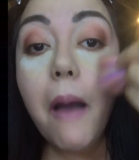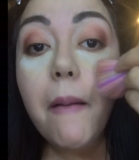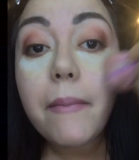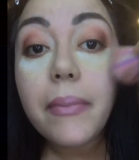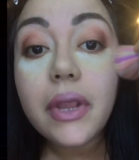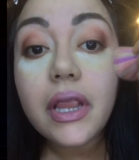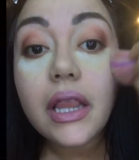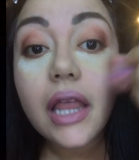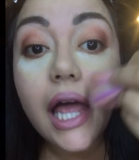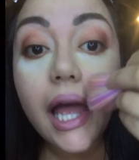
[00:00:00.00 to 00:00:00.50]

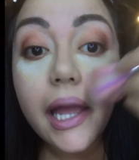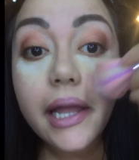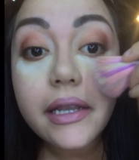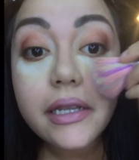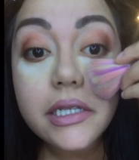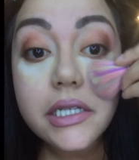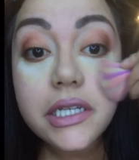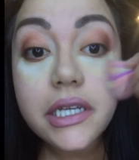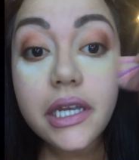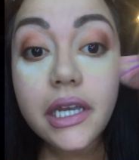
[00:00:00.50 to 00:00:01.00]

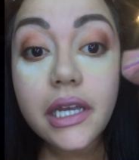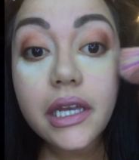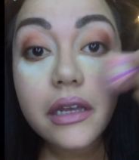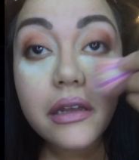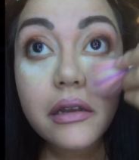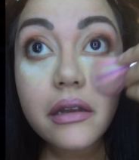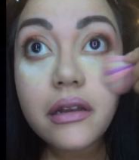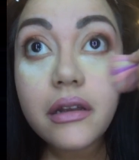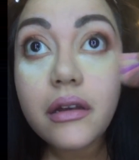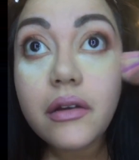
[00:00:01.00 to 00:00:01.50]
blend
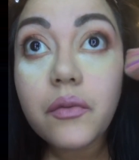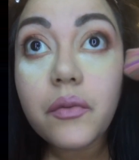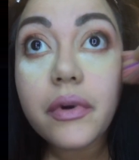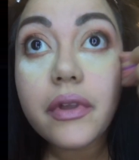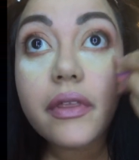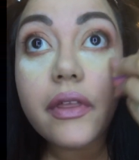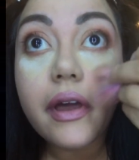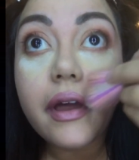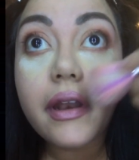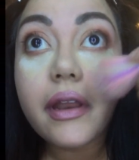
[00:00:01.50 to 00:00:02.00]
in
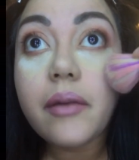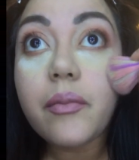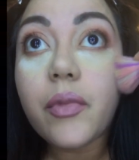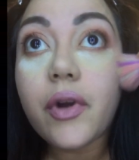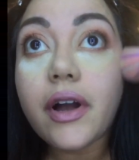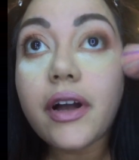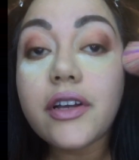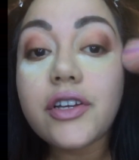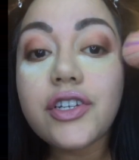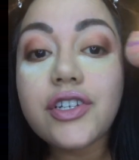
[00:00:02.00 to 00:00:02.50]
with any
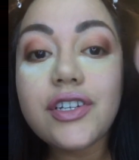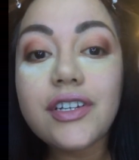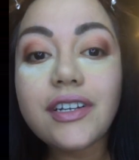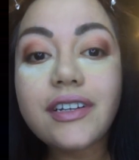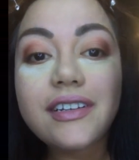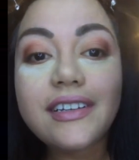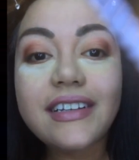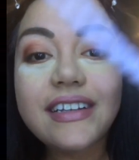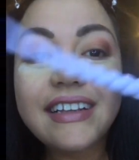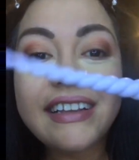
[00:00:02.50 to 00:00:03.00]
brush.
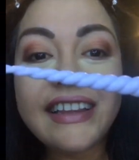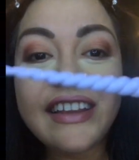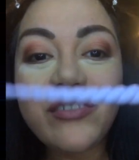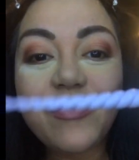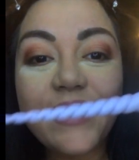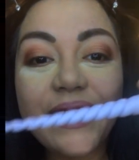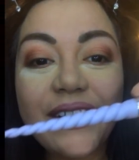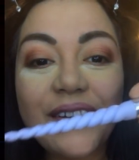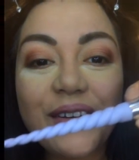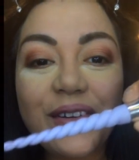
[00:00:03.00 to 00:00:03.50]
Love
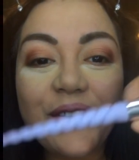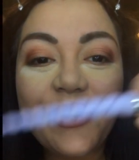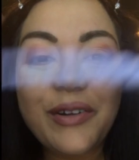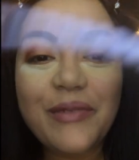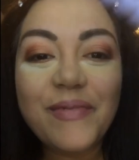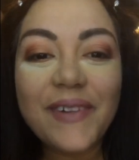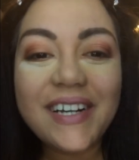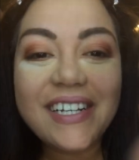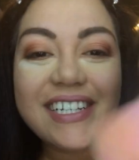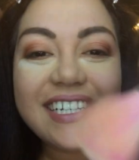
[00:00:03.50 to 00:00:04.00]
my unicorn
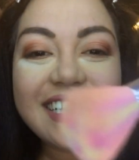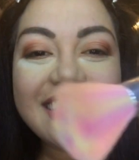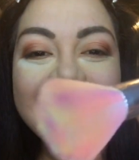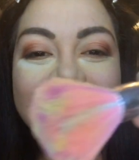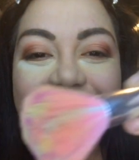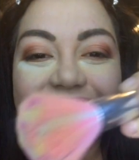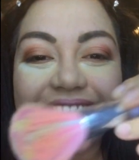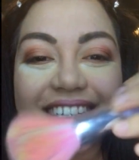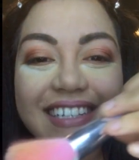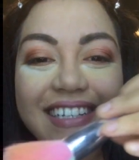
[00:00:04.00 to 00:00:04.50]

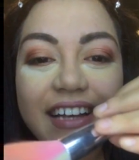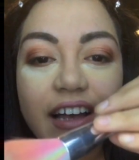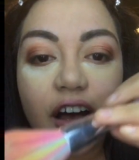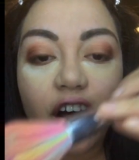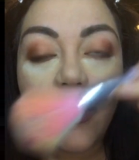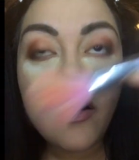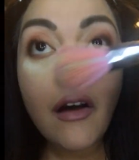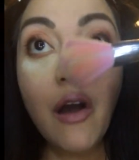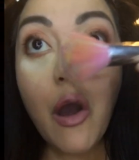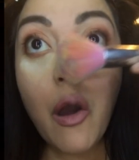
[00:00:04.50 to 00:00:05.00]
brushes.
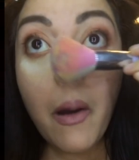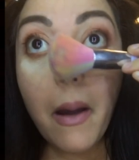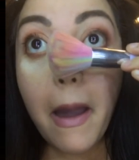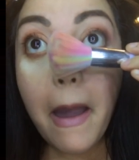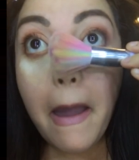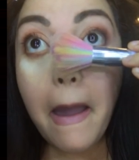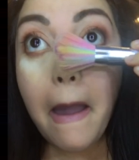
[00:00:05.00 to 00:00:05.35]
Okay.